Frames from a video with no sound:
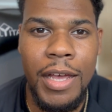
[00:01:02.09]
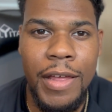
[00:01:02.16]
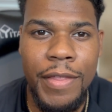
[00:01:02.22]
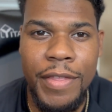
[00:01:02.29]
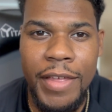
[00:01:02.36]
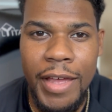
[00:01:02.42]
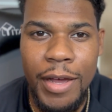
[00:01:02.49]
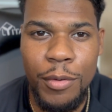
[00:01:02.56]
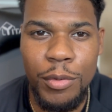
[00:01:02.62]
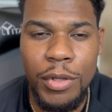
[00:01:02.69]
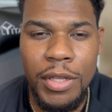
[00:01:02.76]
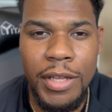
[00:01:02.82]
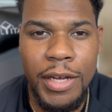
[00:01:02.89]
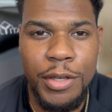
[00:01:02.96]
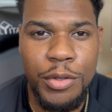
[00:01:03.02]
And that will
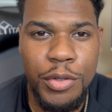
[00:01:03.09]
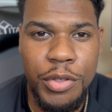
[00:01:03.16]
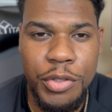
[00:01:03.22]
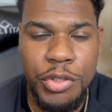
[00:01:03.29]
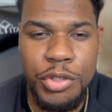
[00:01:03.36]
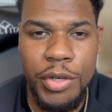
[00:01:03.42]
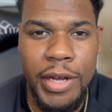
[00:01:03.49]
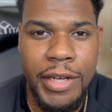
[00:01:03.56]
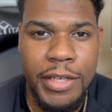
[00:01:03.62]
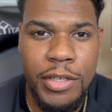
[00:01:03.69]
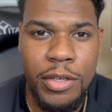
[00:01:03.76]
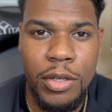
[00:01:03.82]
allow you to track your